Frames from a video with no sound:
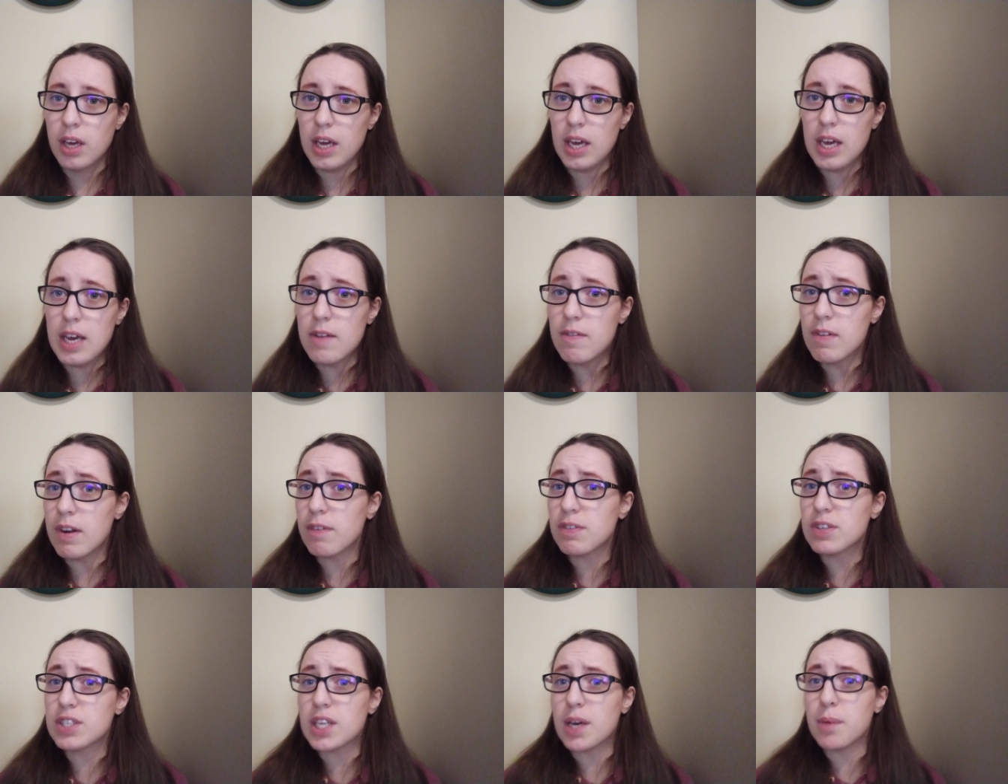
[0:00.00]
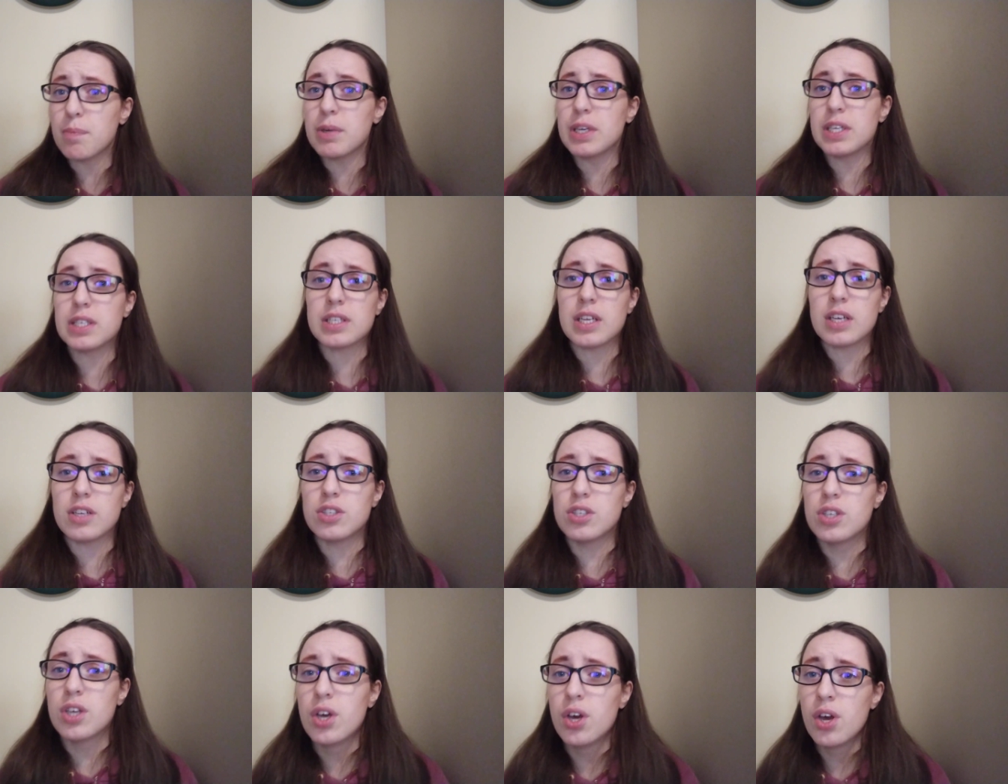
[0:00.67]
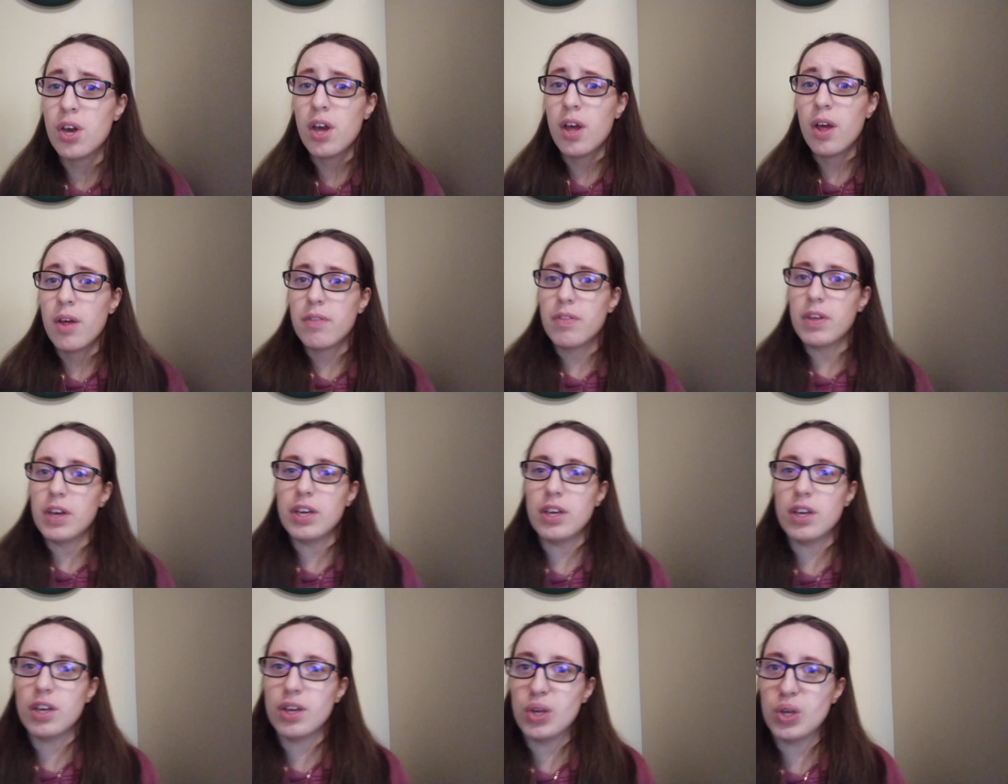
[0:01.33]
even if somebody says
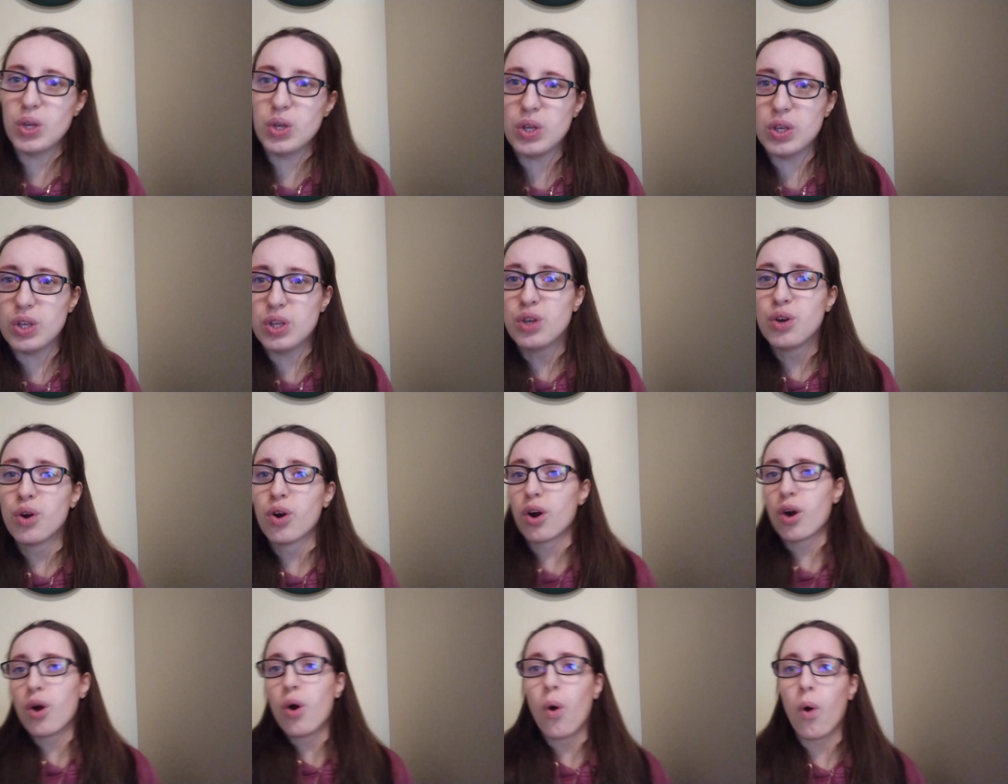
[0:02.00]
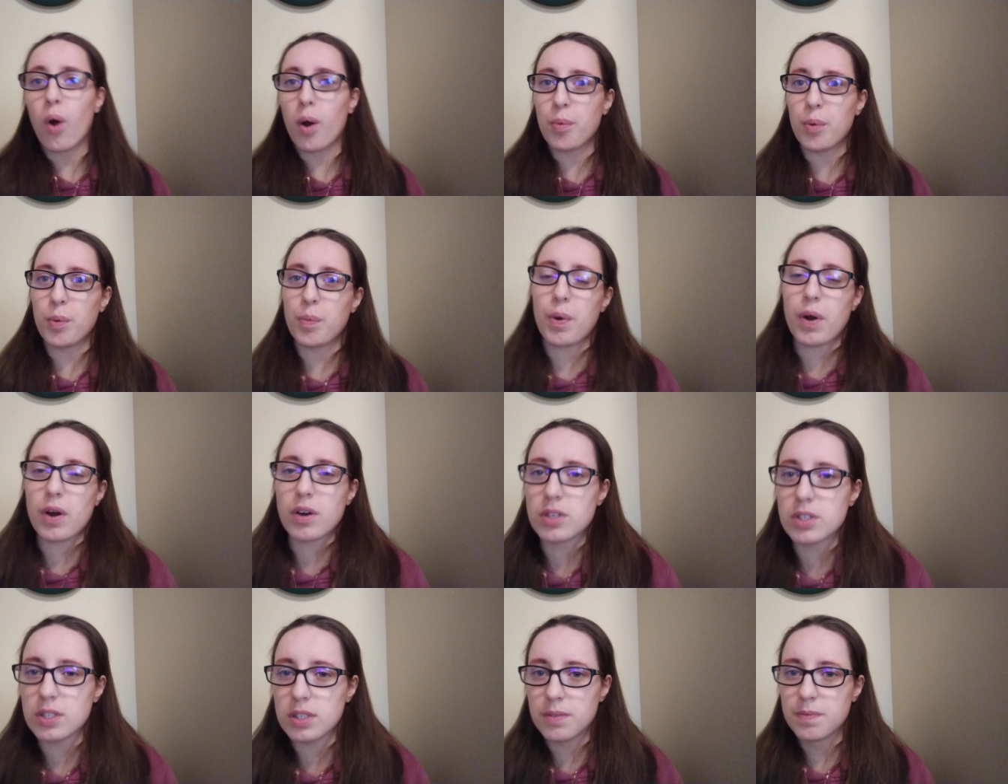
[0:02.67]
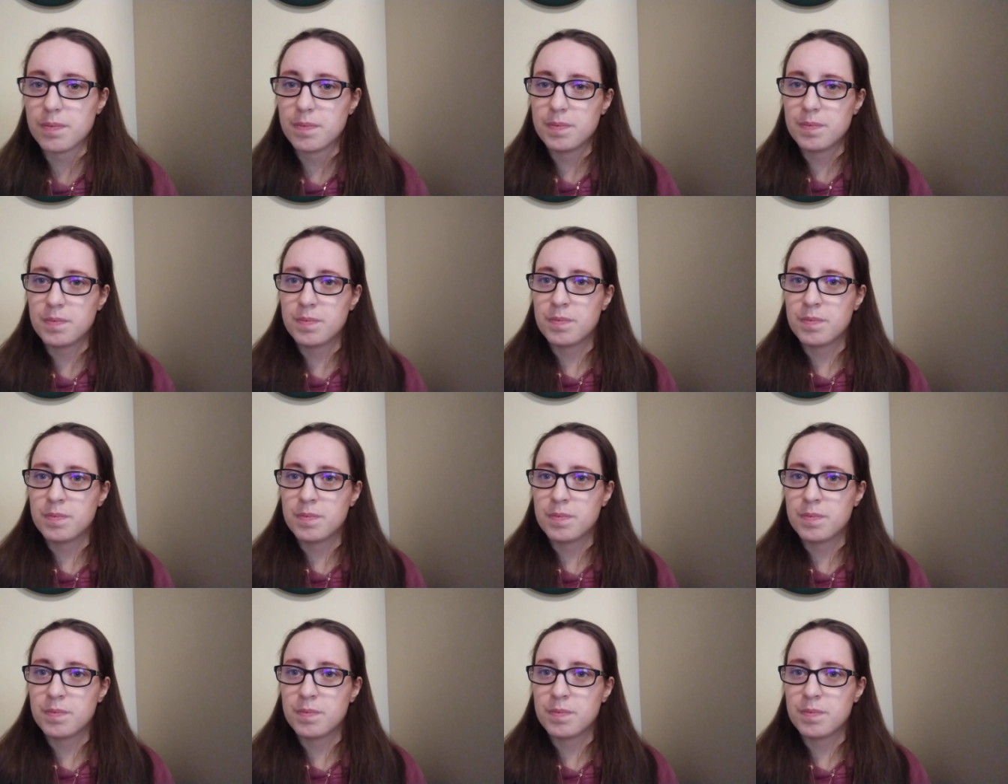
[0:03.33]
that you're a horrible person,